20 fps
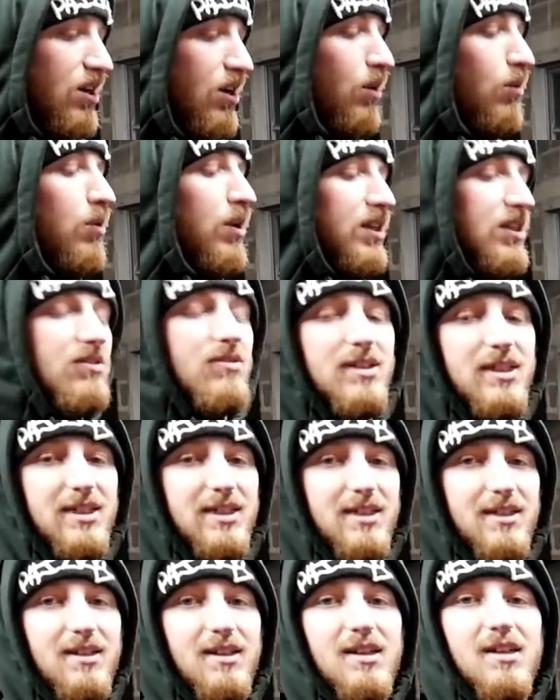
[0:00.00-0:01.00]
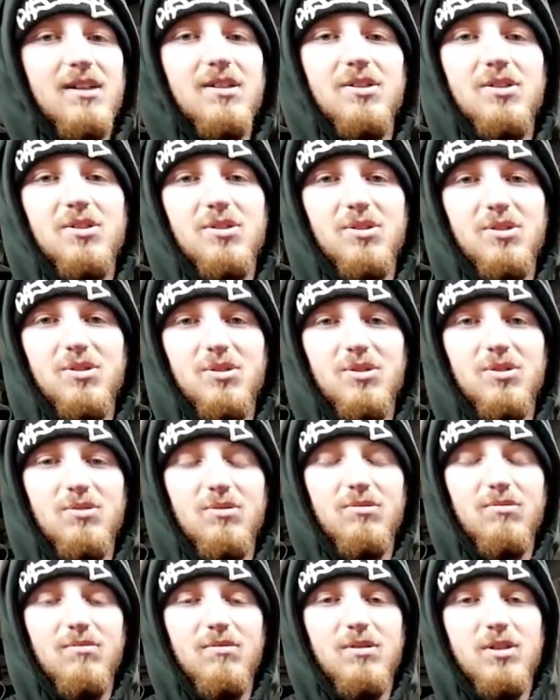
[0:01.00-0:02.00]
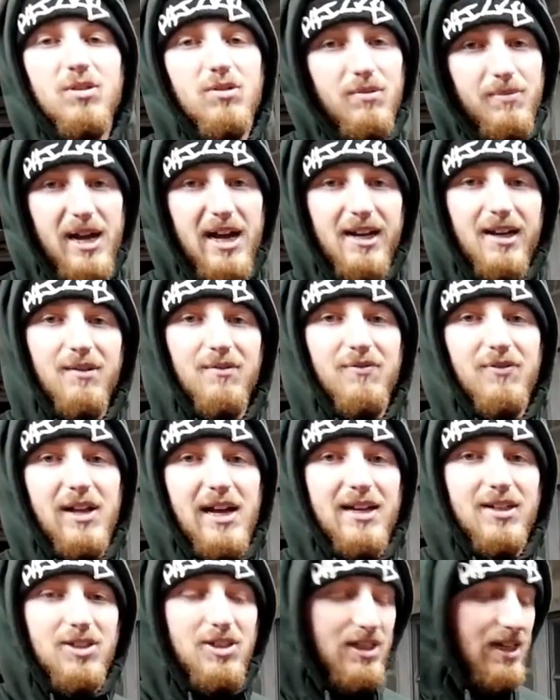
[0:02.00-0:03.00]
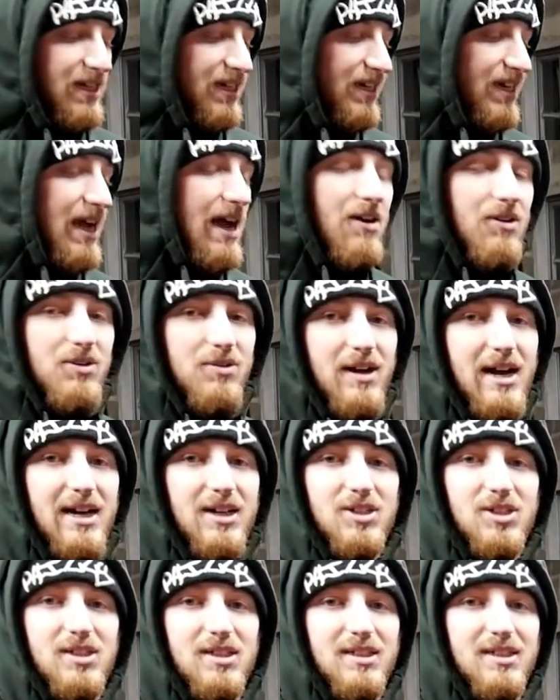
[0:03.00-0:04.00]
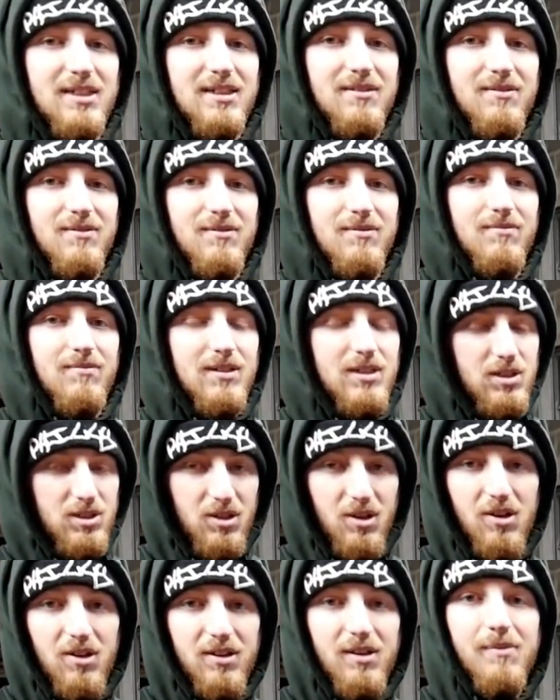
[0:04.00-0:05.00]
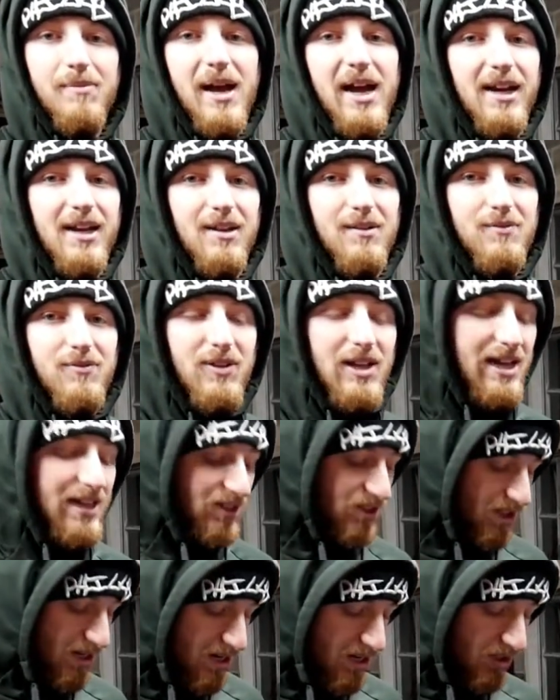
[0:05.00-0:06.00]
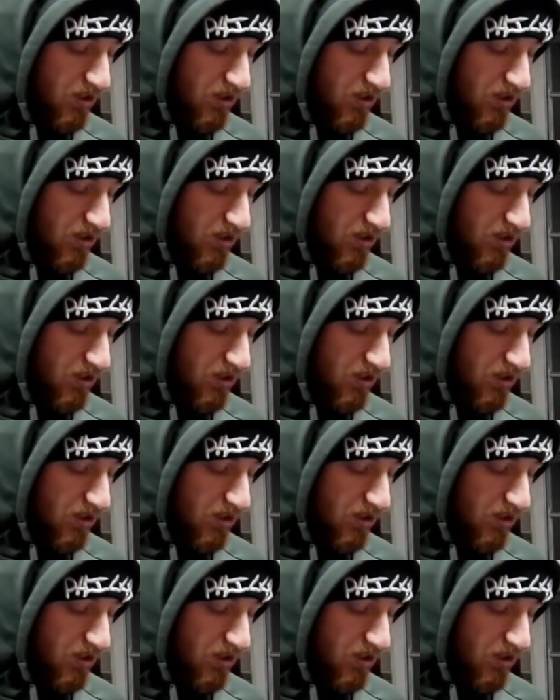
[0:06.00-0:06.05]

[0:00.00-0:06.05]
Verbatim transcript: what you need to do a backend flash and how to actually install the backend flash.